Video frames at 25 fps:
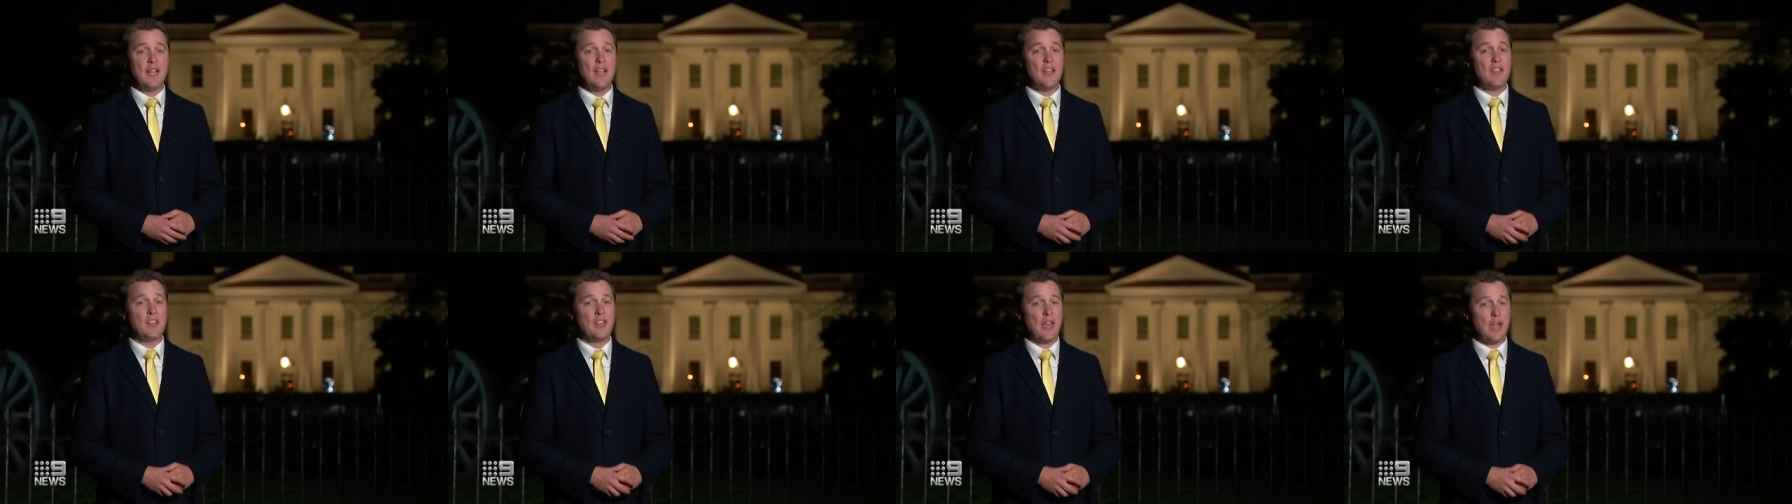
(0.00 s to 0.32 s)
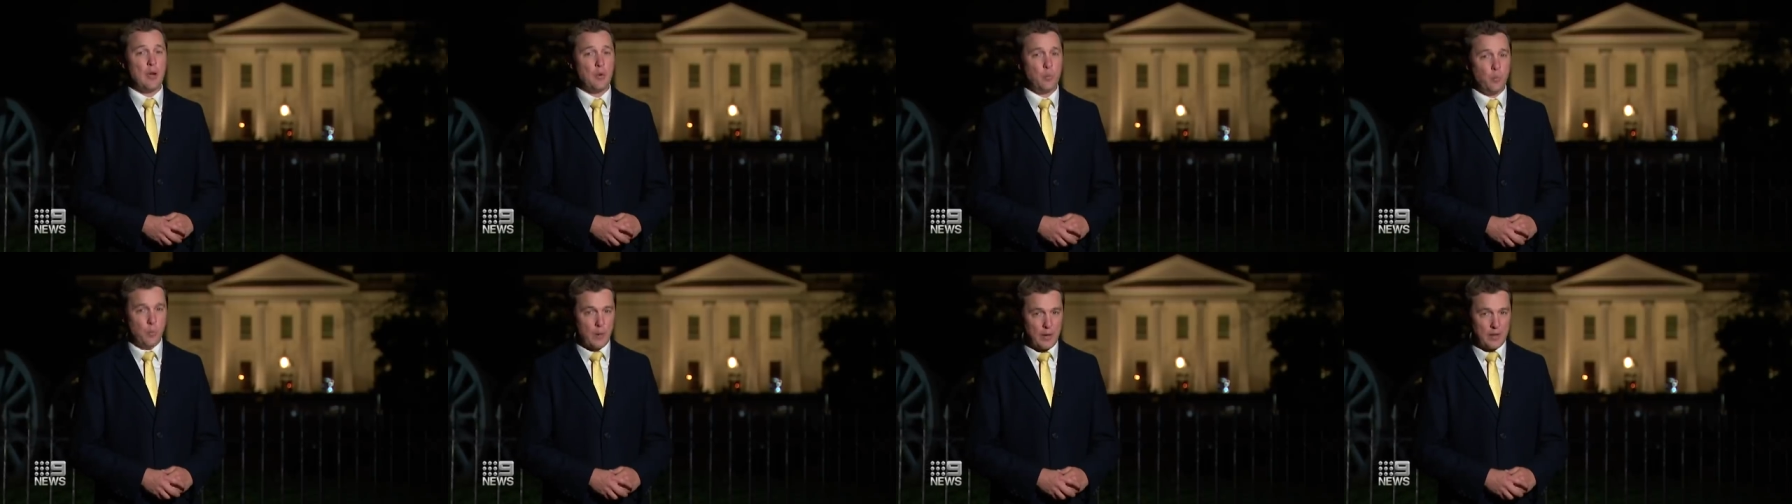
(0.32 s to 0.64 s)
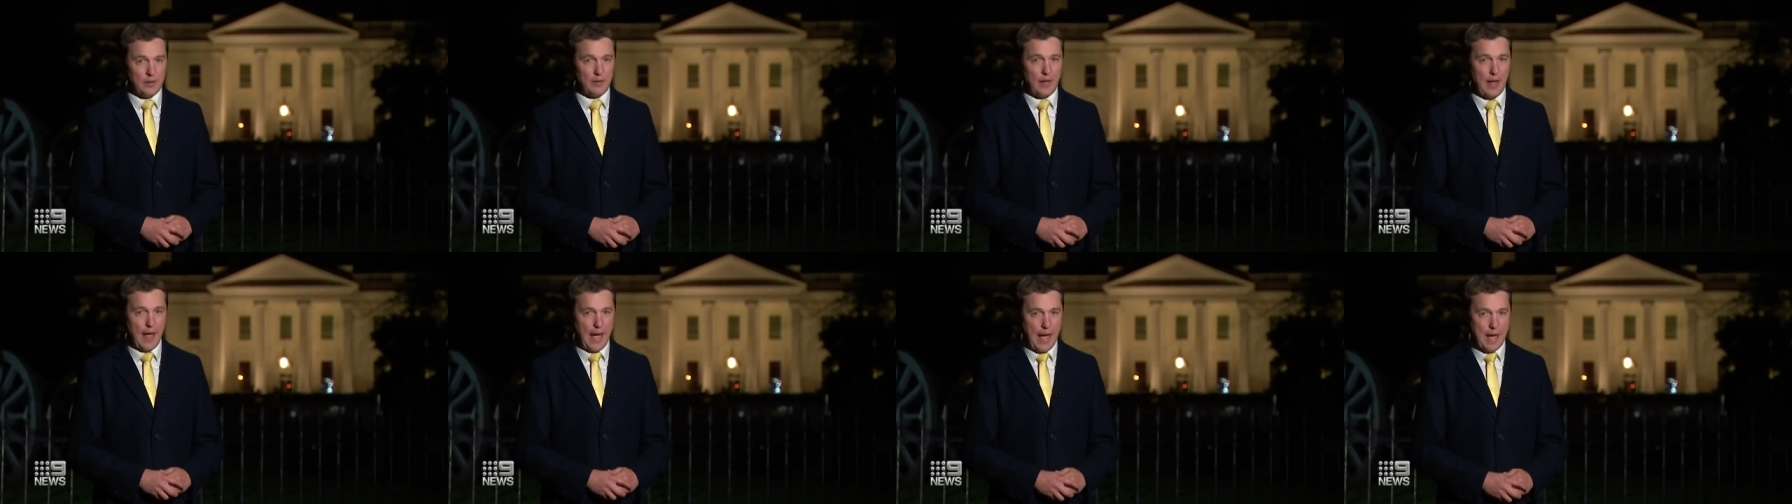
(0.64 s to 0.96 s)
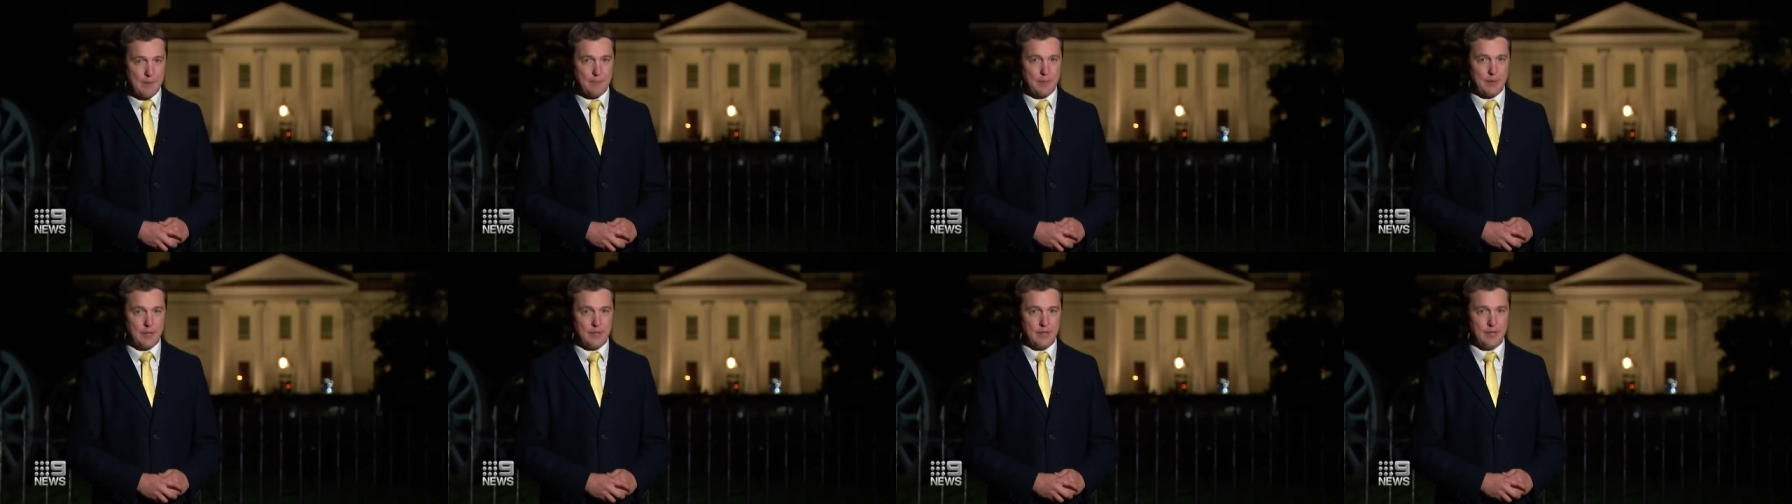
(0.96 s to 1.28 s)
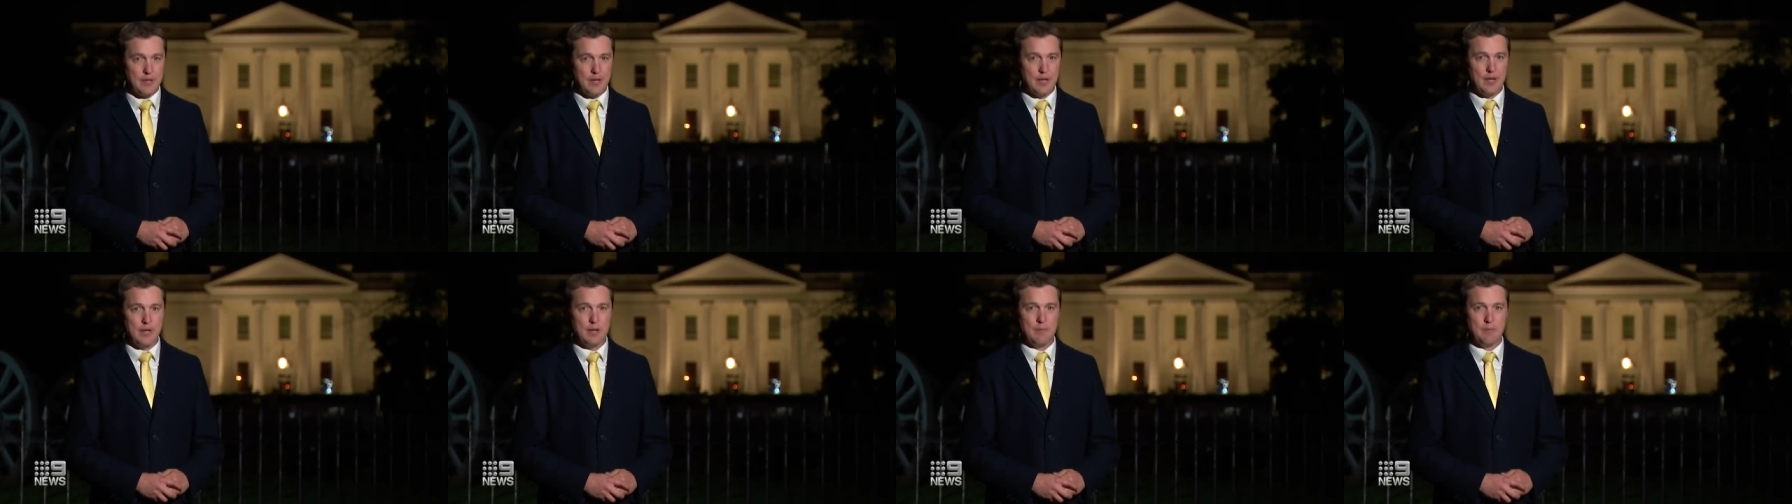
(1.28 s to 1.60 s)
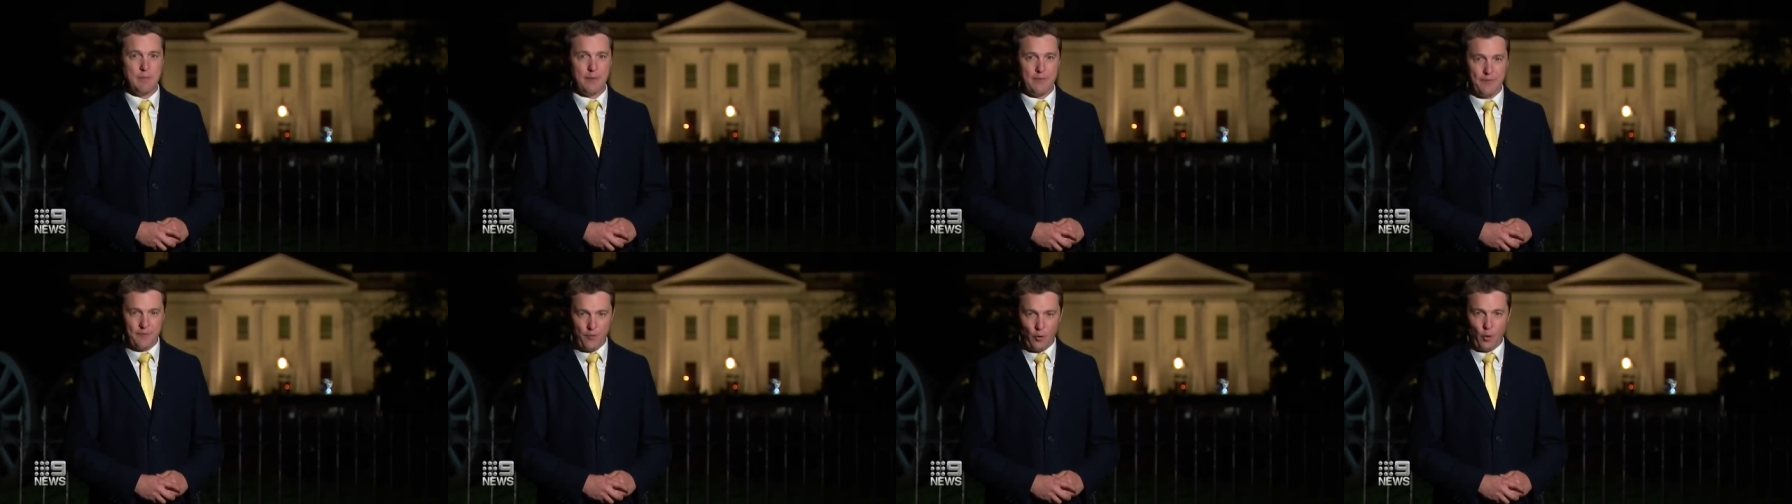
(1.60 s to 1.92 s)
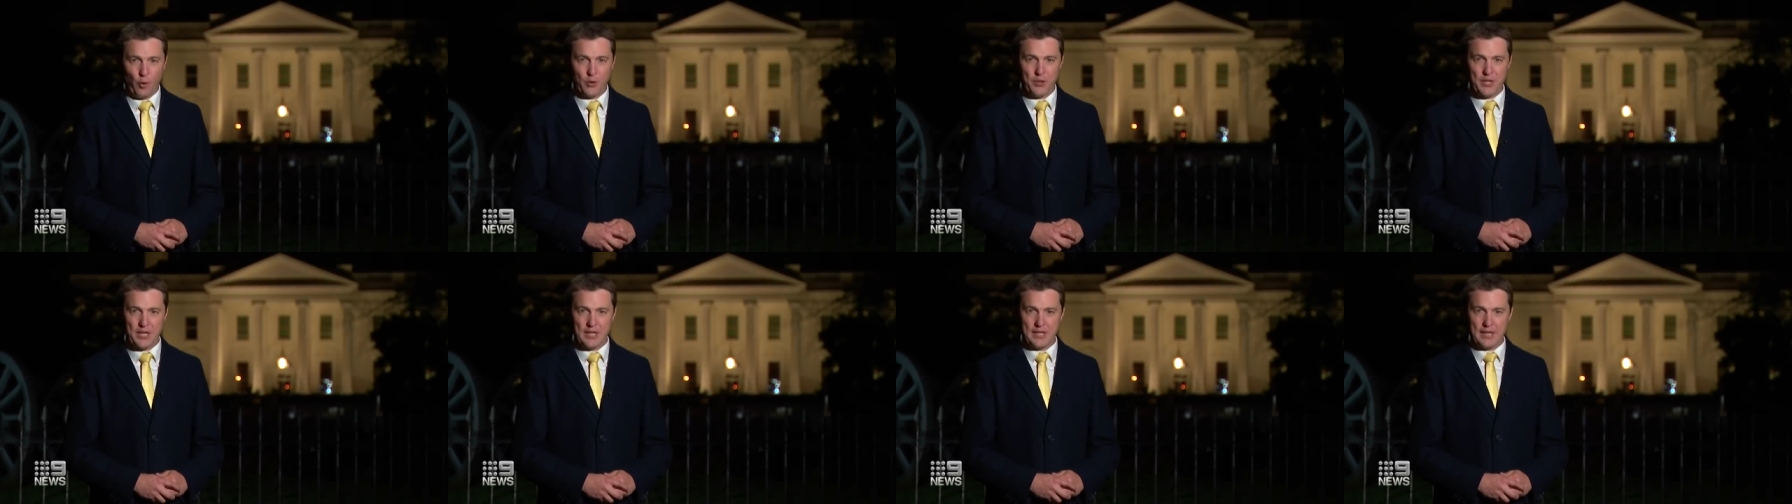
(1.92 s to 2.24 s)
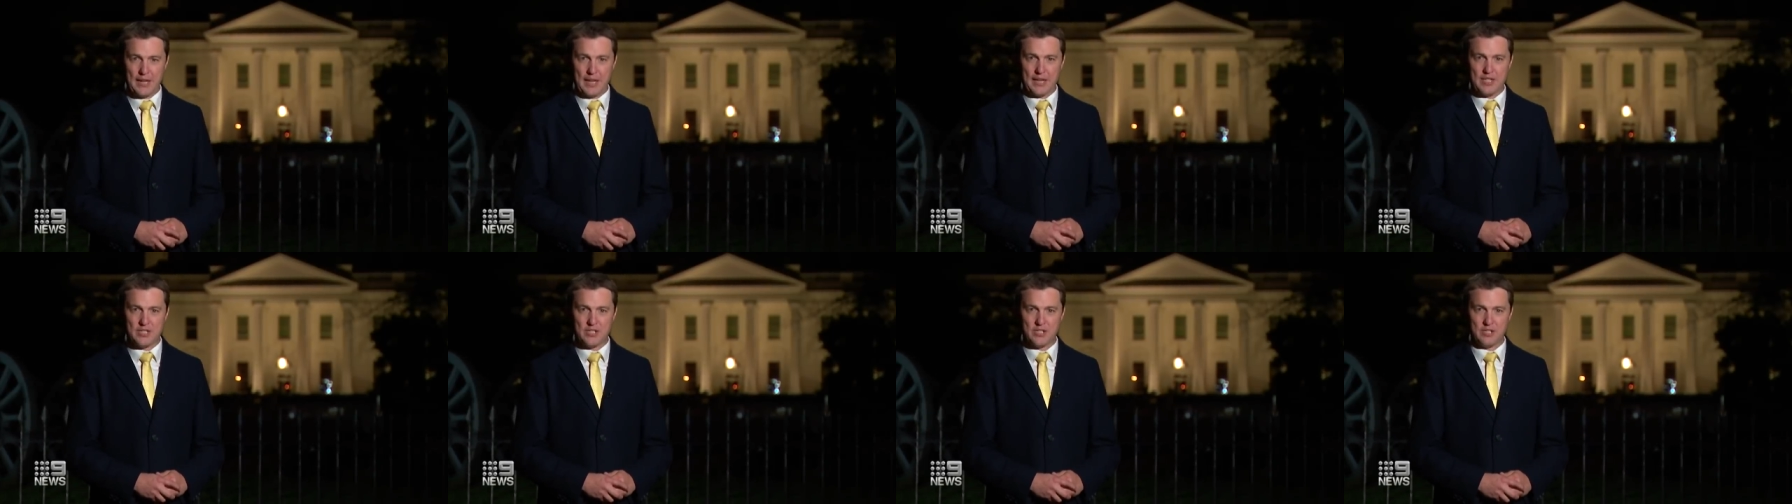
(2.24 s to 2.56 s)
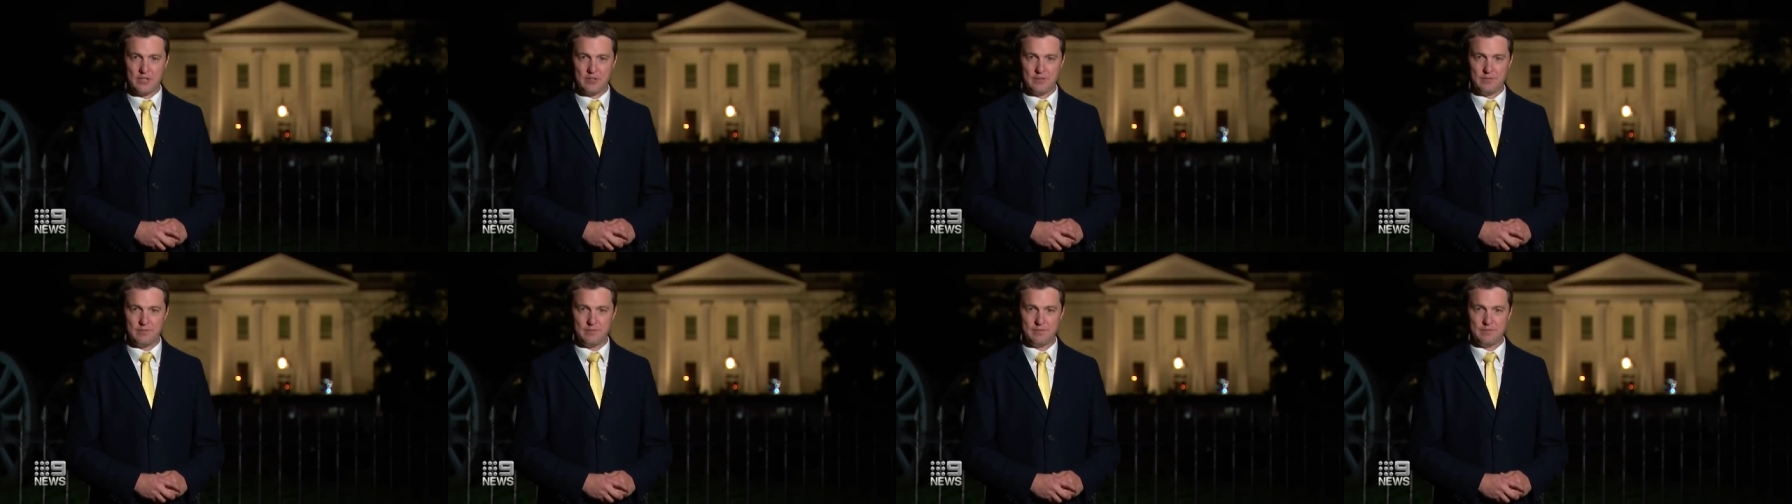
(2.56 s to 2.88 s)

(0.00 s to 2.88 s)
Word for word: they will happen before the election.